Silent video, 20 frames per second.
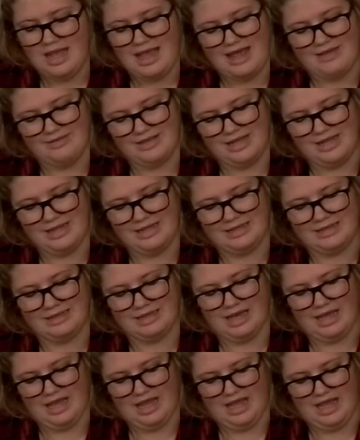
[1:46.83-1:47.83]
And then
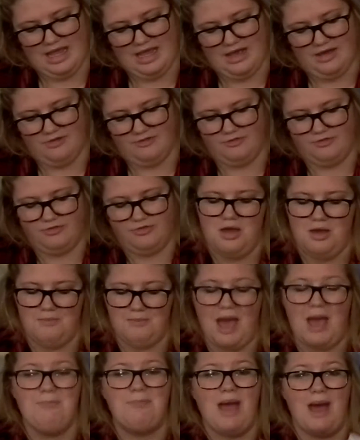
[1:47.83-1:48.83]
I have
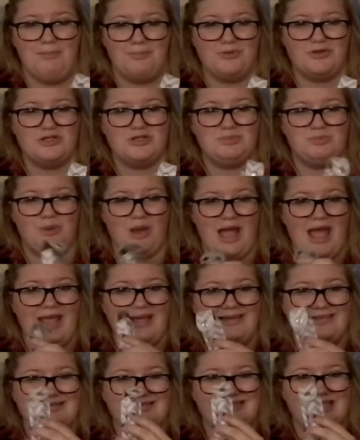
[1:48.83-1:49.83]
my pepper
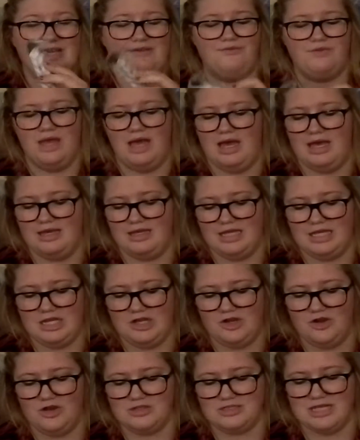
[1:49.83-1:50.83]
spray. If uh, any
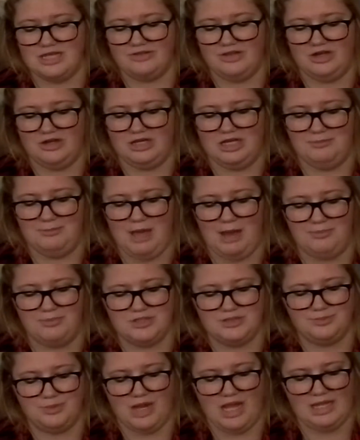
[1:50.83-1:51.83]
girls out there need pepper
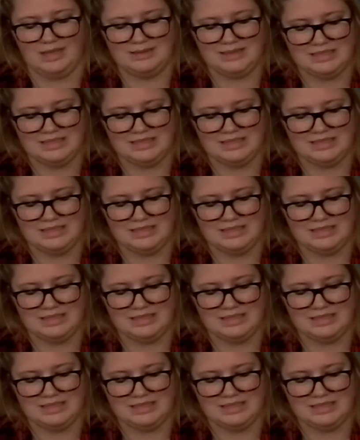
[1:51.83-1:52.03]
spray,